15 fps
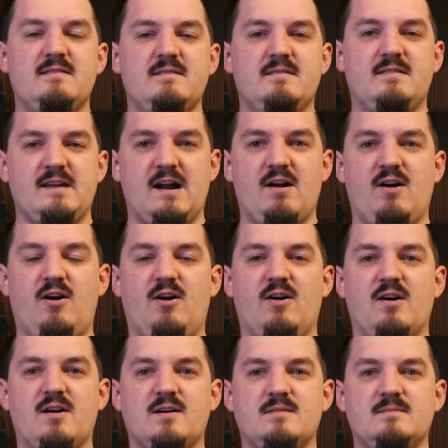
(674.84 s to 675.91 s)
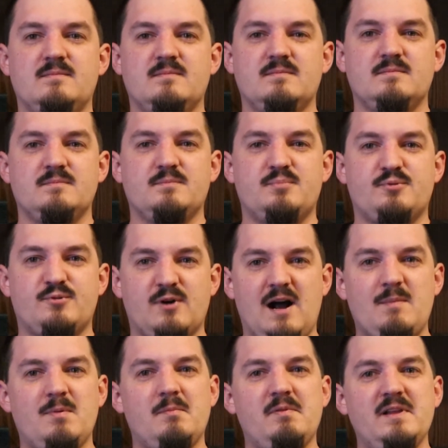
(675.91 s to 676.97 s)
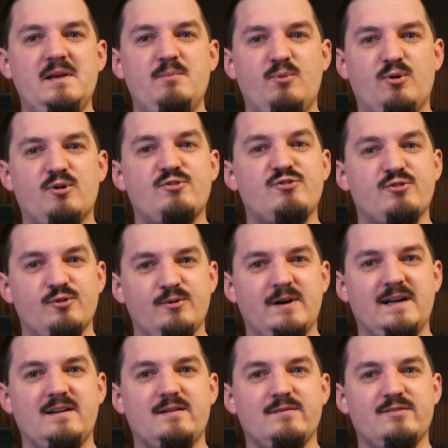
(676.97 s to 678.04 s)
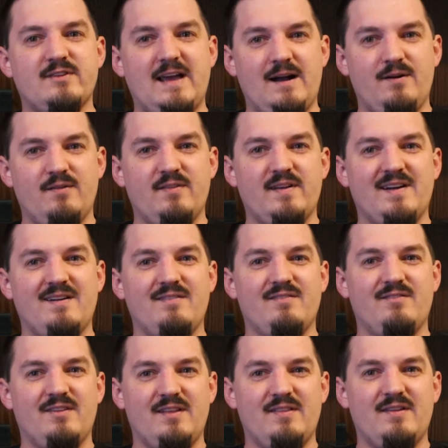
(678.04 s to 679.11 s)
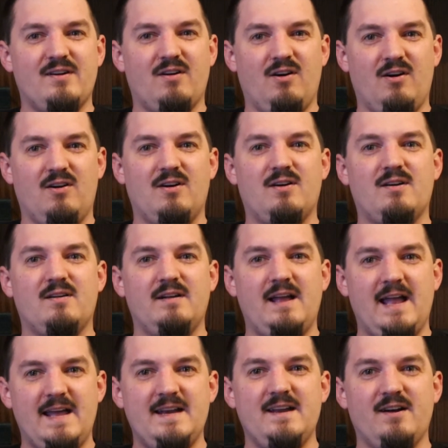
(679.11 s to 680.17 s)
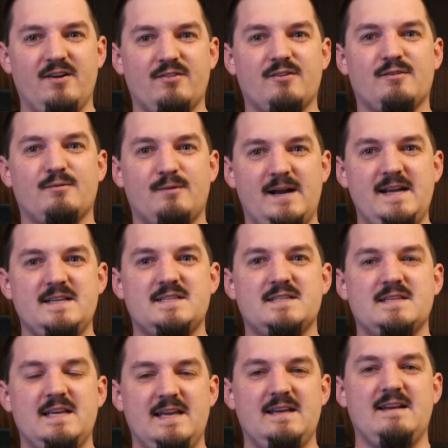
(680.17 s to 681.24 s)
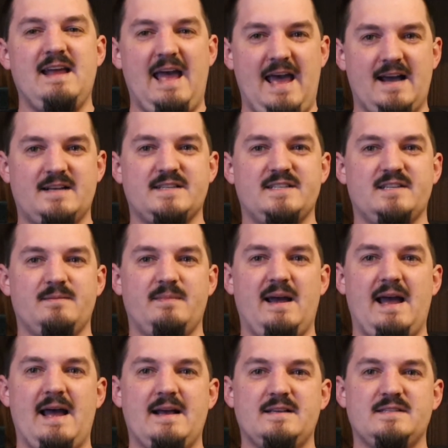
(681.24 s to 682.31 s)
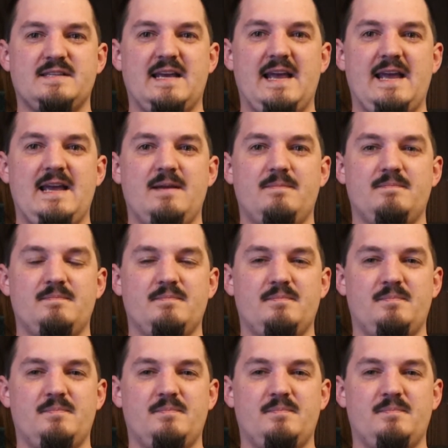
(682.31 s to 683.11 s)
there are probably more True Elves out there than there are any other race in Axiom as a